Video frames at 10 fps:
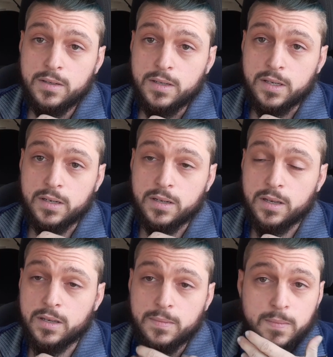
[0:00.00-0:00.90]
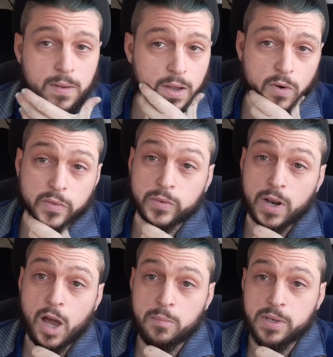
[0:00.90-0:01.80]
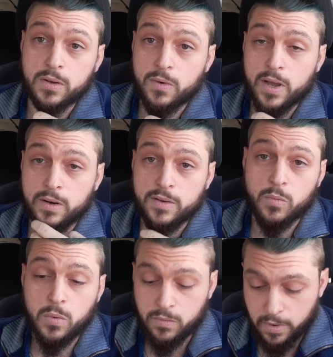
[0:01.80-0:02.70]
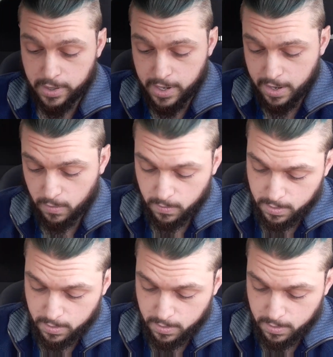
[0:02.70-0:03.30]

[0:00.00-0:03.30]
And I'd rather not be around everyone right now.